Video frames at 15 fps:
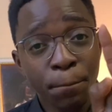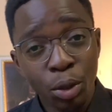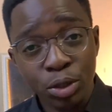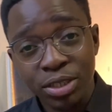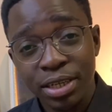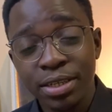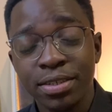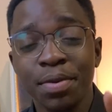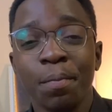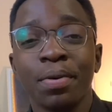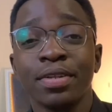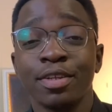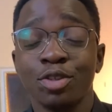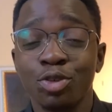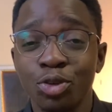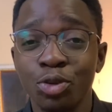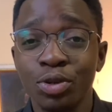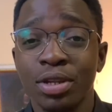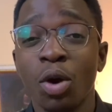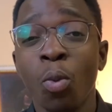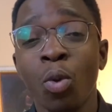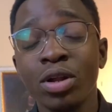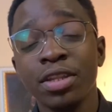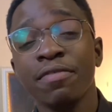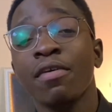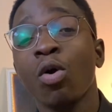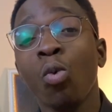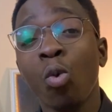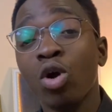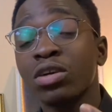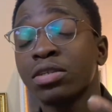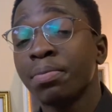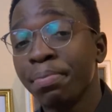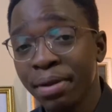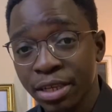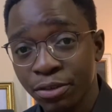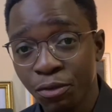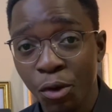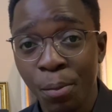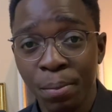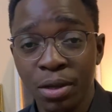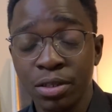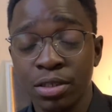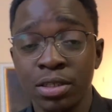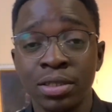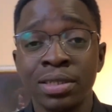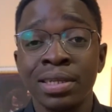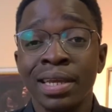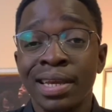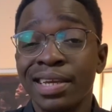But it's important to know that whatever works best for a person